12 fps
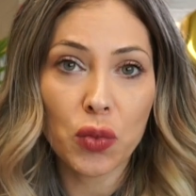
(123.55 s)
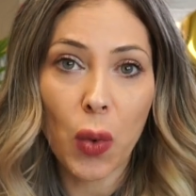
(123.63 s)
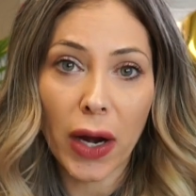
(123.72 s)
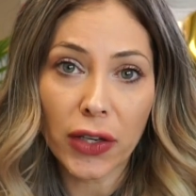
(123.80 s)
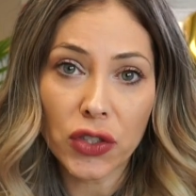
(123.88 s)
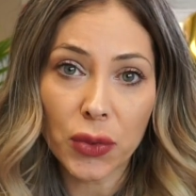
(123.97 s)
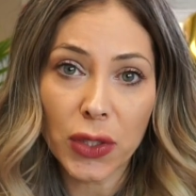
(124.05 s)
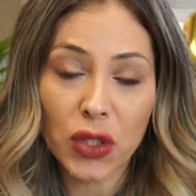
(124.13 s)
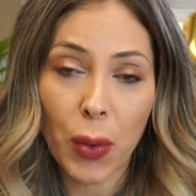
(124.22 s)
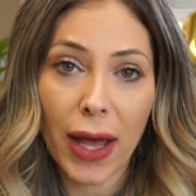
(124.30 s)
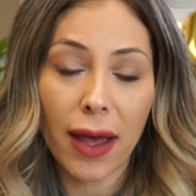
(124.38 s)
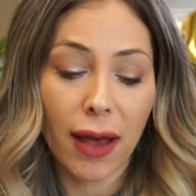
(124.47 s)
You want to do a
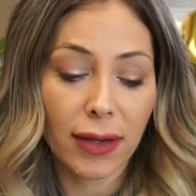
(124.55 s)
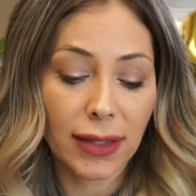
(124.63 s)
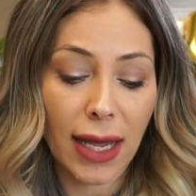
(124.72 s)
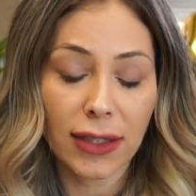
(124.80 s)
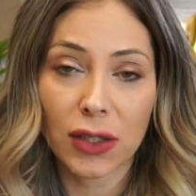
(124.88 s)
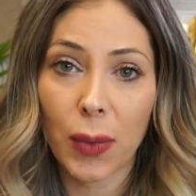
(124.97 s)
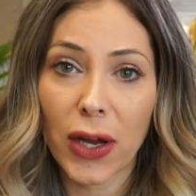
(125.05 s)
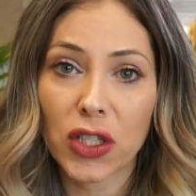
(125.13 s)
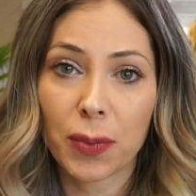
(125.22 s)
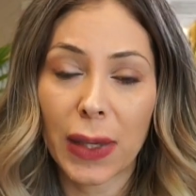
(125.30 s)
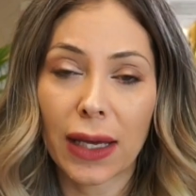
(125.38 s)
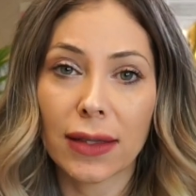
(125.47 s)
test swatch
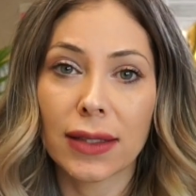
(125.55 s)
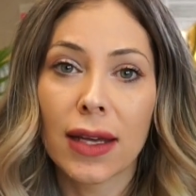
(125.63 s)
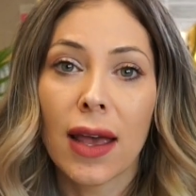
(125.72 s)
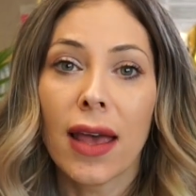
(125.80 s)
because